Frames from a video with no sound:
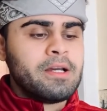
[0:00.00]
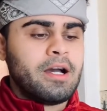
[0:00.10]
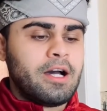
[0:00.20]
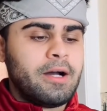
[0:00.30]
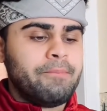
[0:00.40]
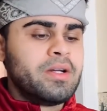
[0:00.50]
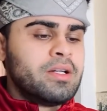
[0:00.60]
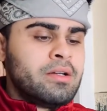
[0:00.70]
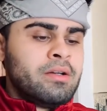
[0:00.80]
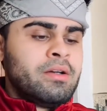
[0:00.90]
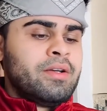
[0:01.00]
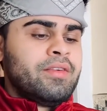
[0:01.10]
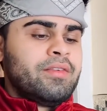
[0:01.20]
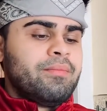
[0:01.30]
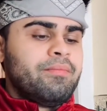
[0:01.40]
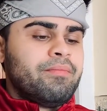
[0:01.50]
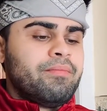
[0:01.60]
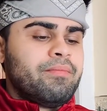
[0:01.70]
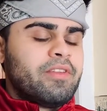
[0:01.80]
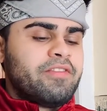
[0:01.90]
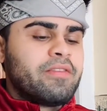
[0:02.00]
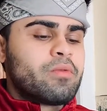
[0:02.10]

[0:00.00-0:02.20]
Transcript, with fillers: Um, the fifth